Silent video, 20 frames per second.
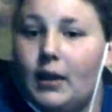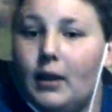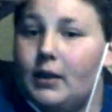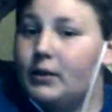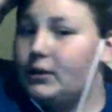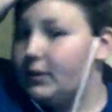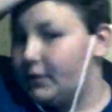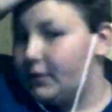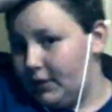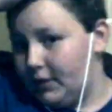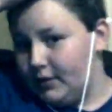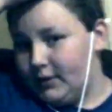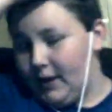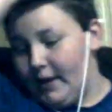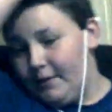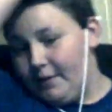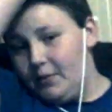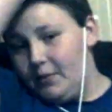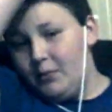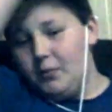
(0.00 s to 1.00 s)
just cause
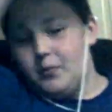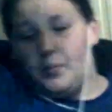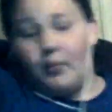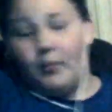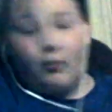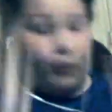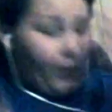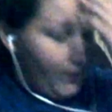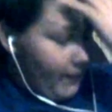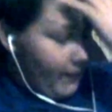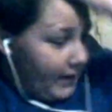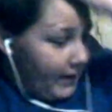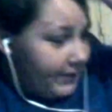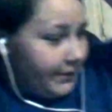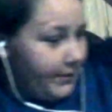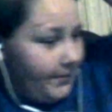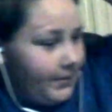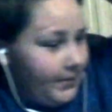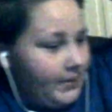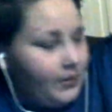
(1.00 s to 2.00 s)
we've
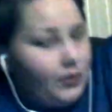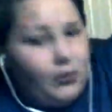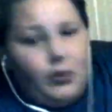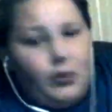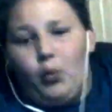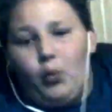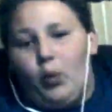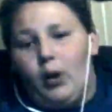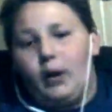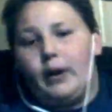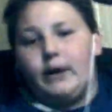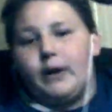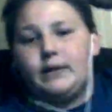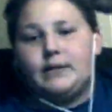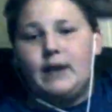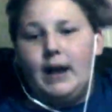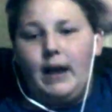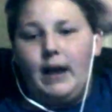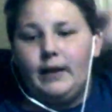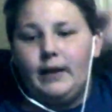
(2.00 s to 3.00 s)
actually been doing work
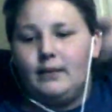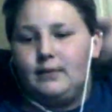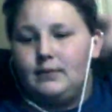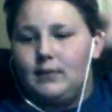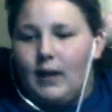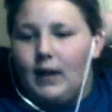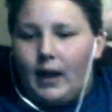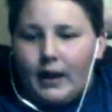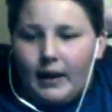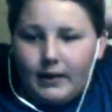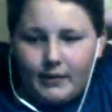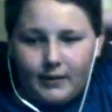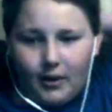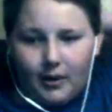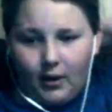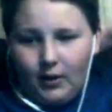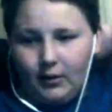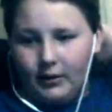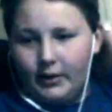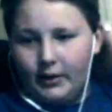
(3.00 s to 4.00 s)
outside, and it's
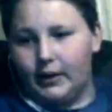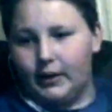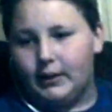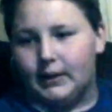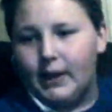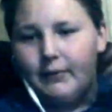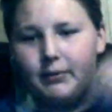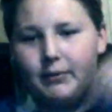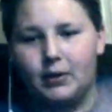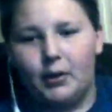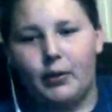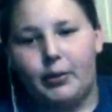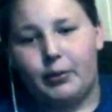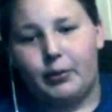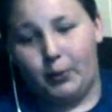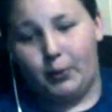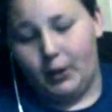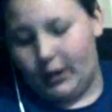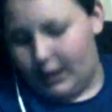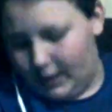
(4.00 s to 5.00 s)
currently
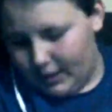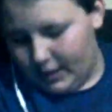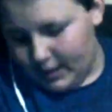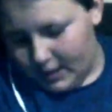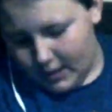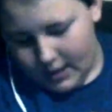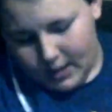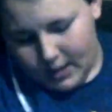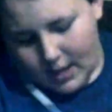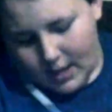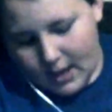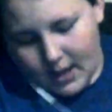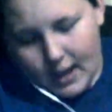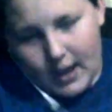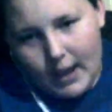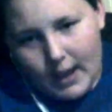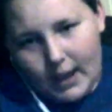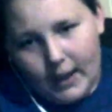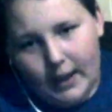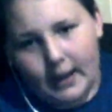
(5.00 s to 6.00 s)
11:03,
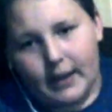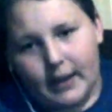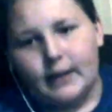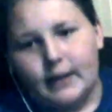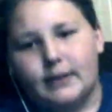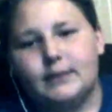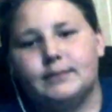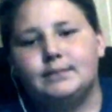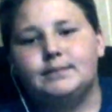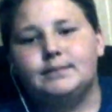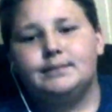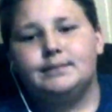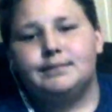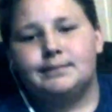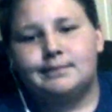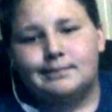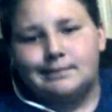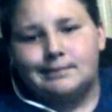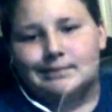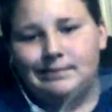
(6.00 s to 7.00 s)
and
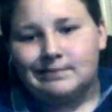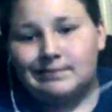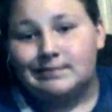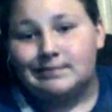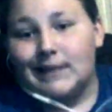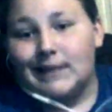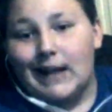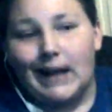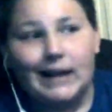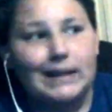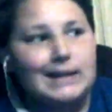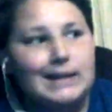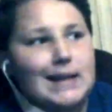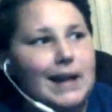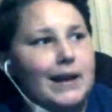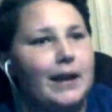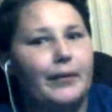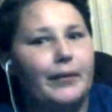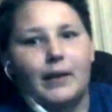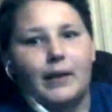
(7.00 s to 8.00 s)
I just
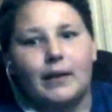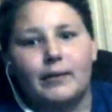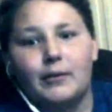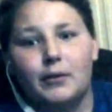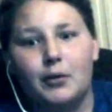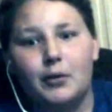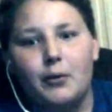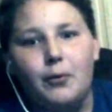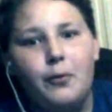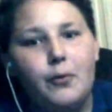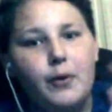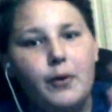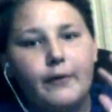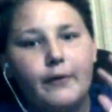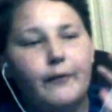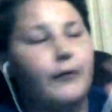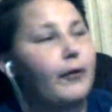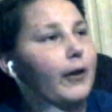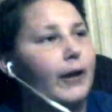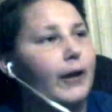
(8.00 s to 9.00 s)
had nothing else to do
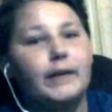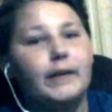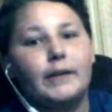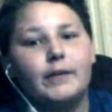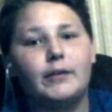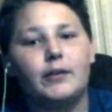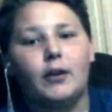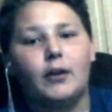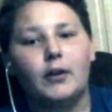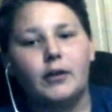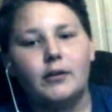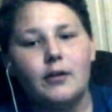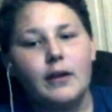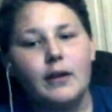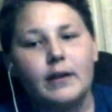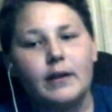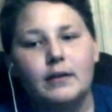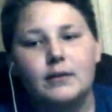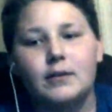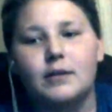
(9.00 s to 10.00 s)
for like this 30
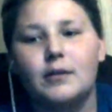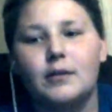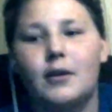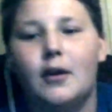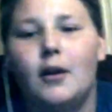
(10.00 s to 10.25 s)
seconds,